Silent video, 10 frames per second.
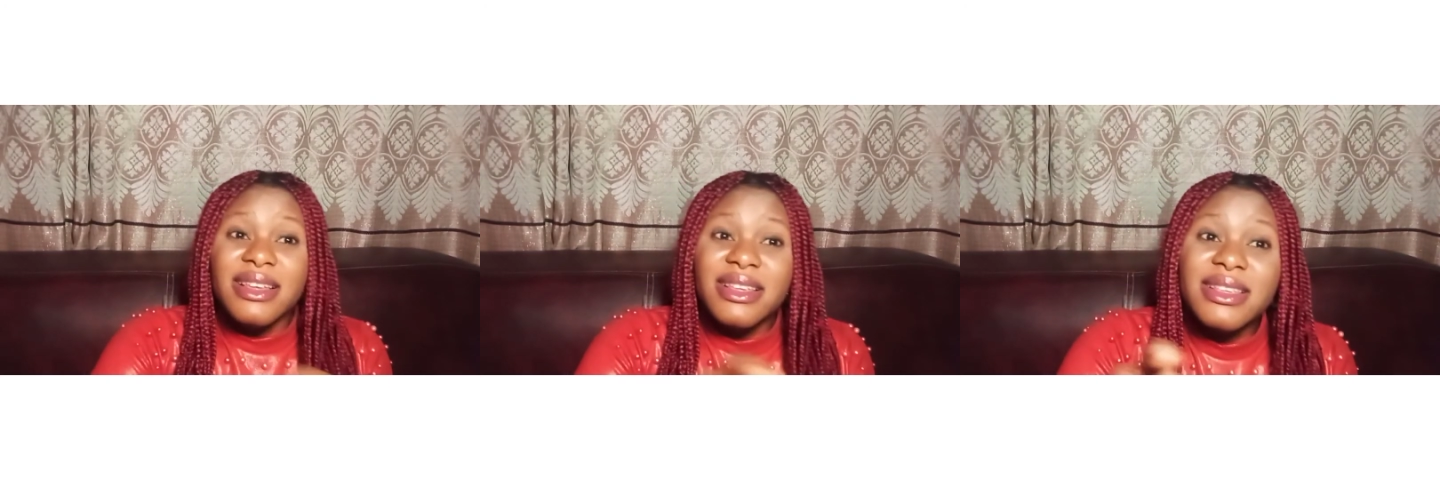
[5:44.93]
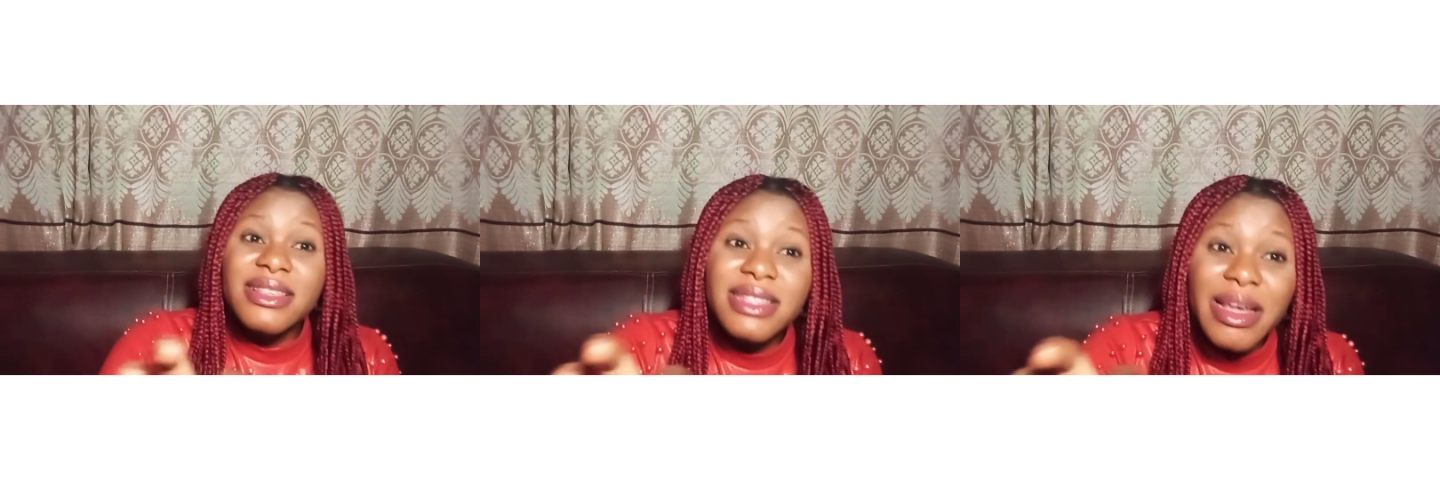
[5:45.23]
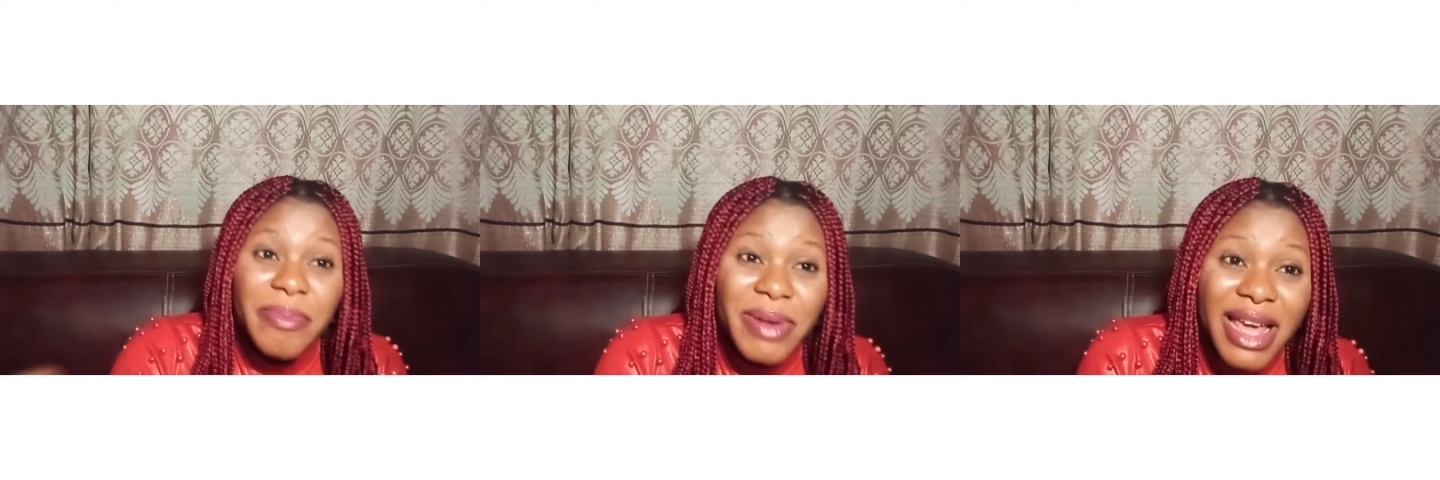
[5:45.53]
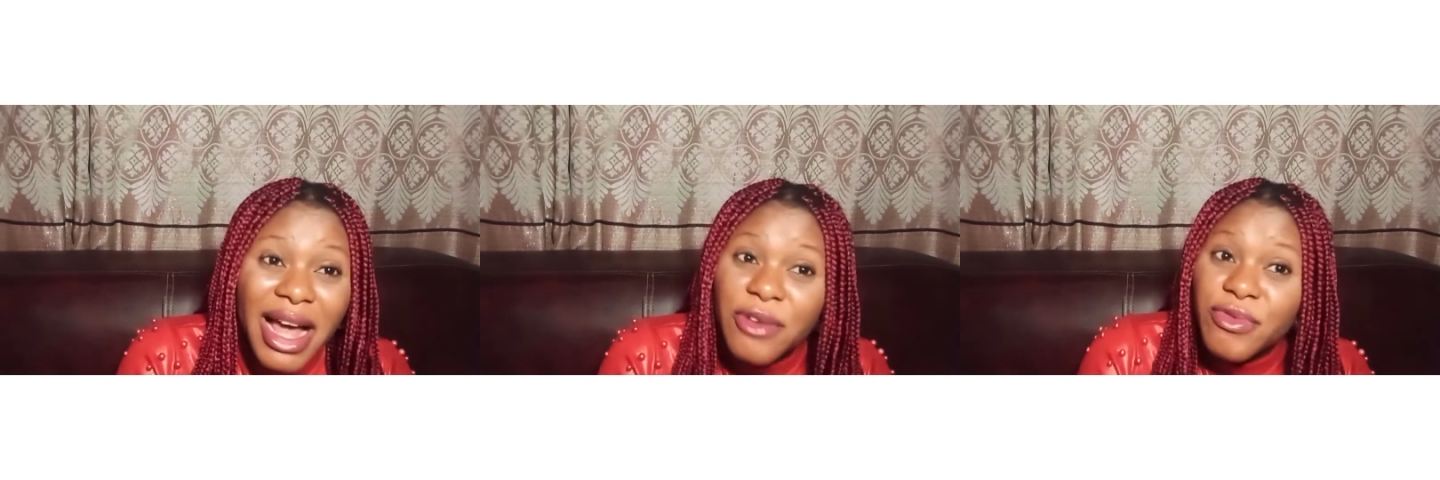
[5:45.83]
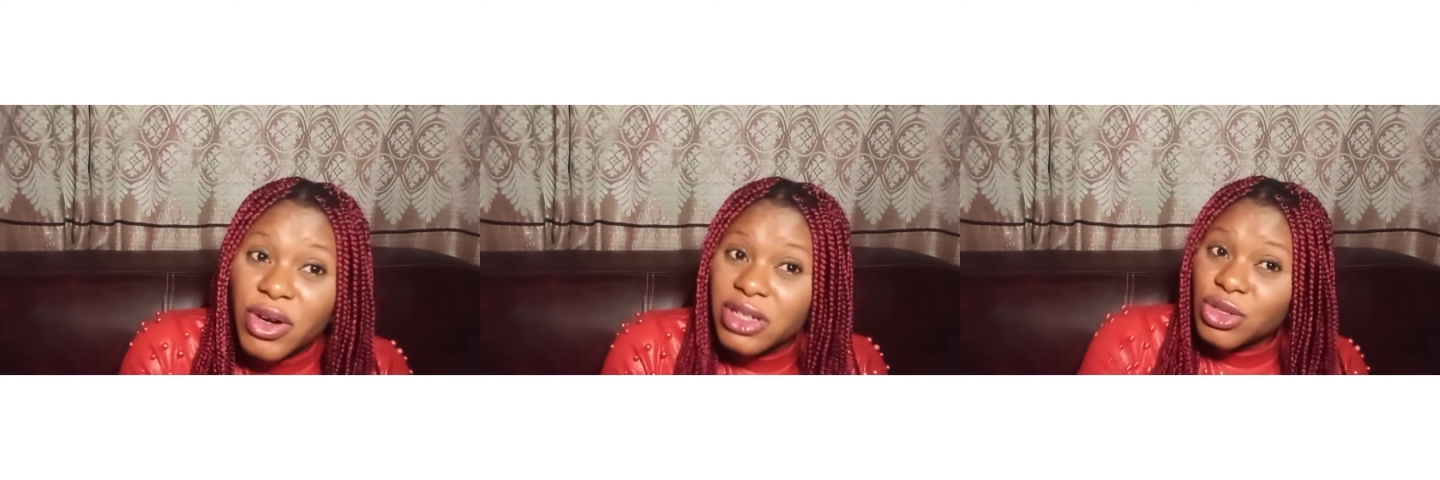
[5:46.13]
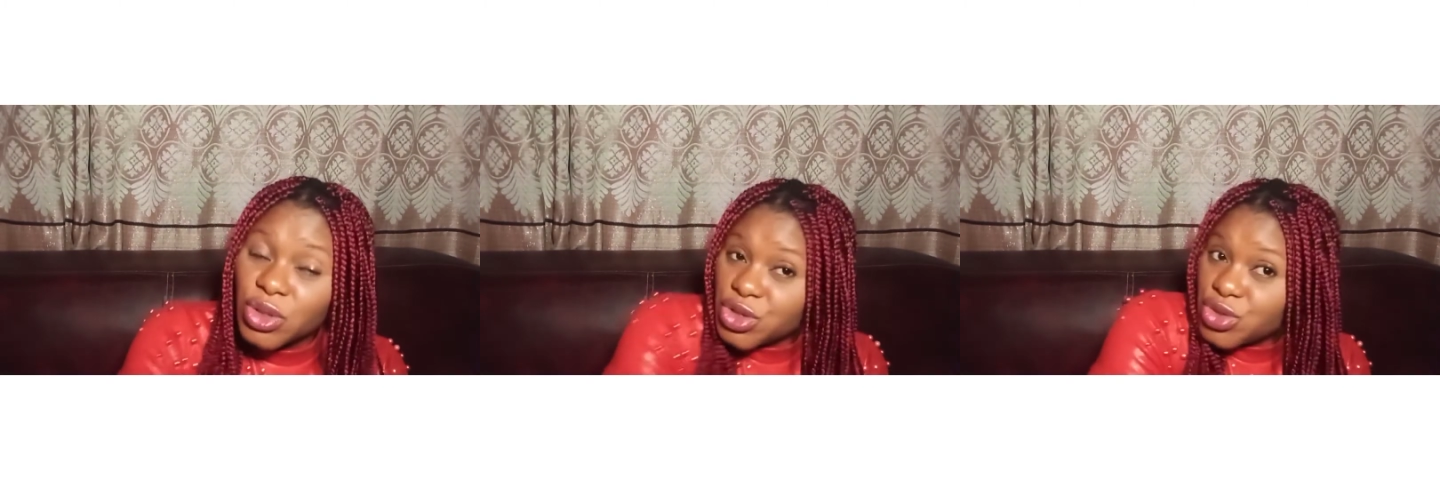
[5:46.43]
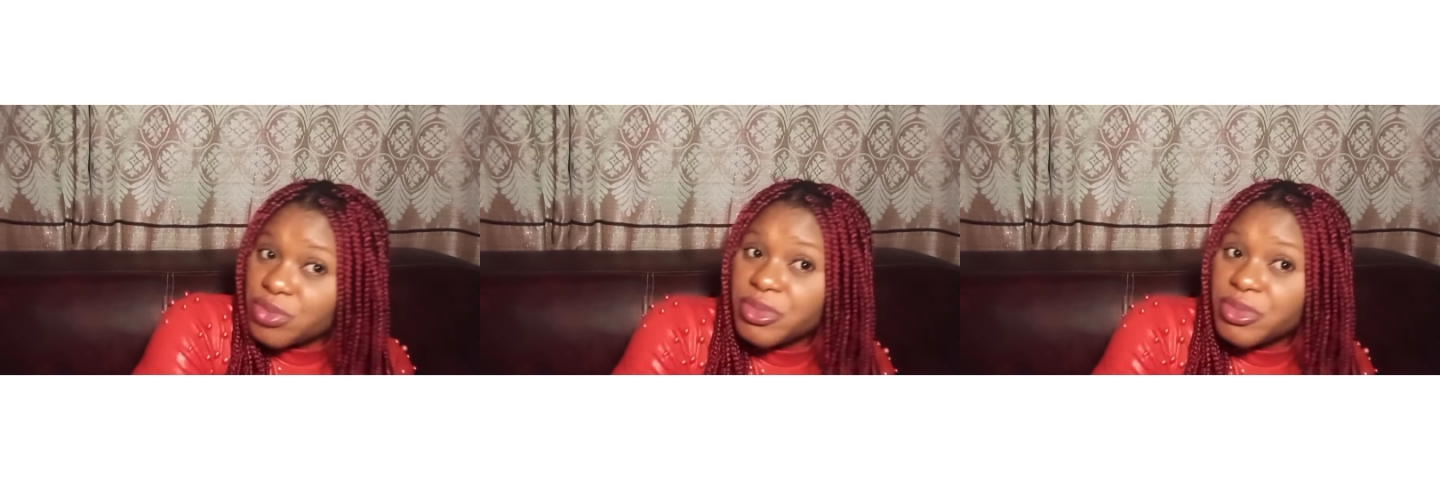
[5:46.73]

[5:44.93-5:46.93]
Simply avoid social